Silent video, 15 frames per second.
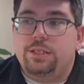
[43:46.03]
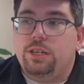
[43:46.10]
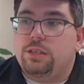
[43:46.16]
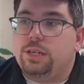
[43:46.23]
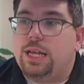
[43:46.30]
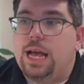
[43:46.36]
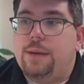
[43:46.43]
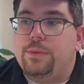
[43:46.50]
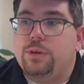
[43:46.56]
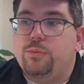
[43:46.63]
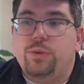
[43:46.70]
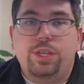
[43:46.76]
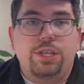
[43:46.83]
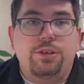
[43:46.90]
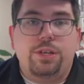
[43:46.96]
another
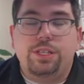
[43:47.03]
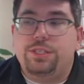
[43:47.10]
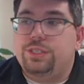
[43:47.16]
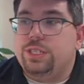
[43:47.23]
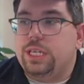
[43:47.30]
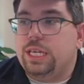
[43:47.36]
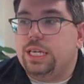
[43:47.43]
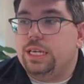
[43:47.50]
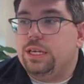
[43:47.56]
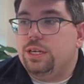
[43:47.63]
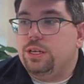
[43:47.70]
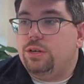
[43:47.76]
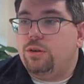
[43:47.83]
common one that you can see,